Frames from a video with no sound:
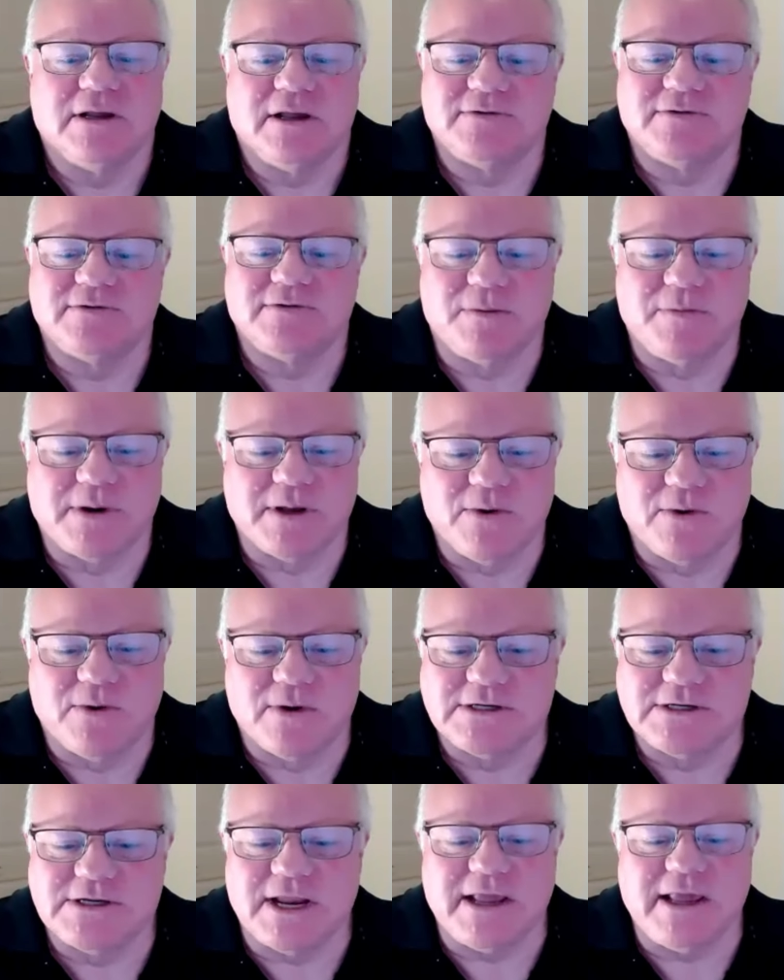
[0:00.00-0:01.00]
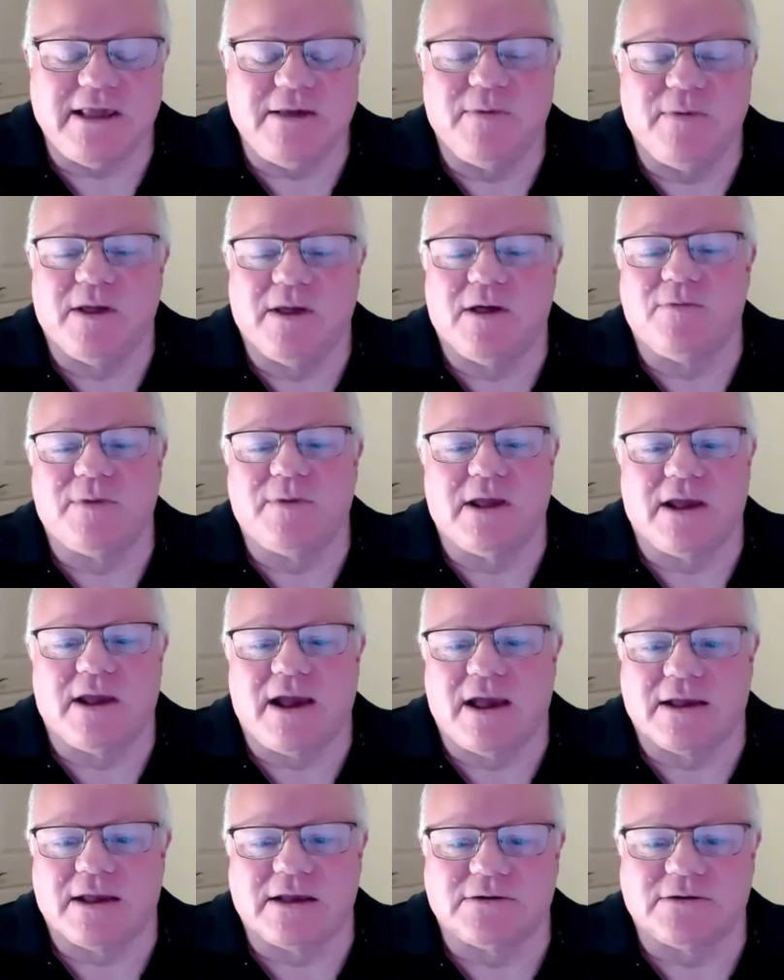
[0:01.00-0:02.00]
If somebody wants to email me,
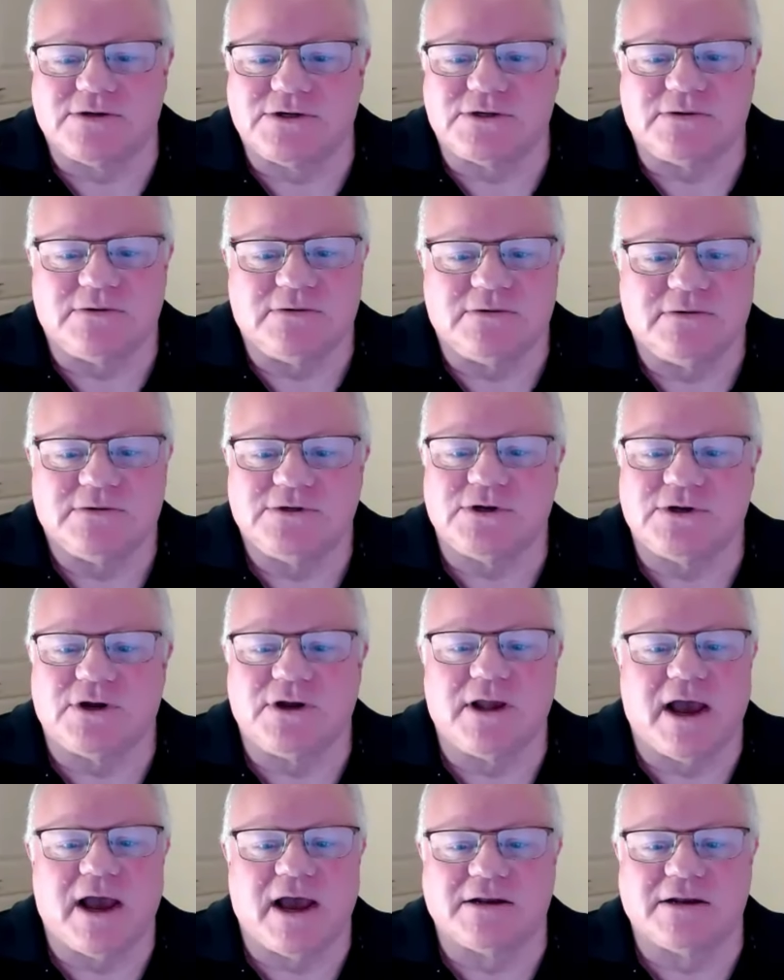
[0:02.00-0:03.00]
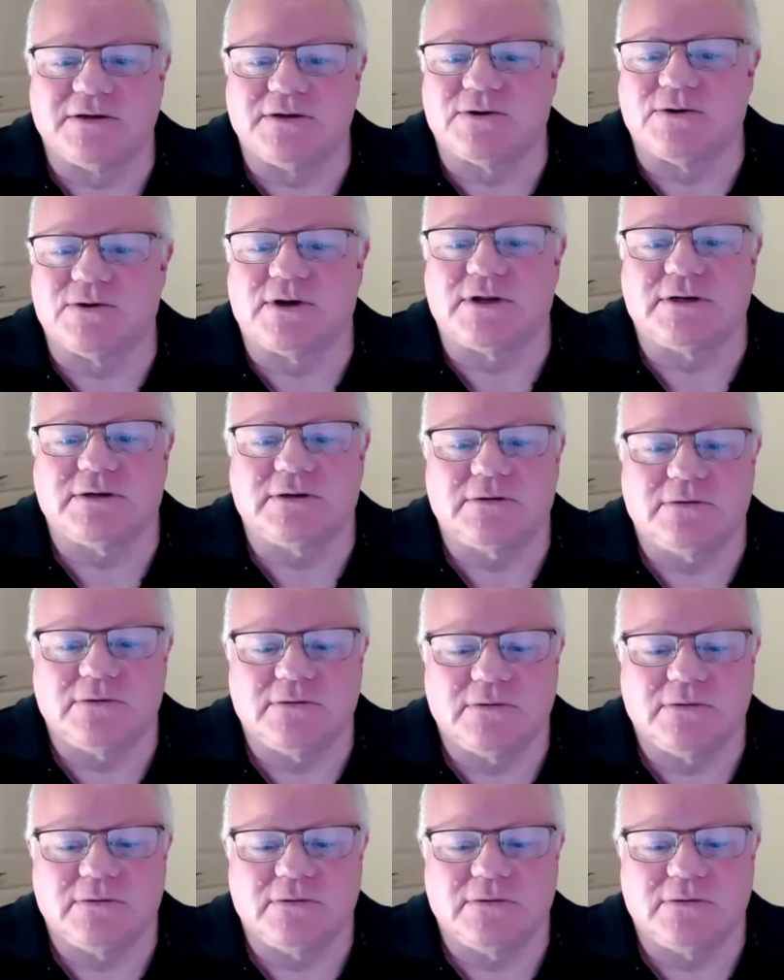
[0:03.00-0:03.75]
I can show you how to do it.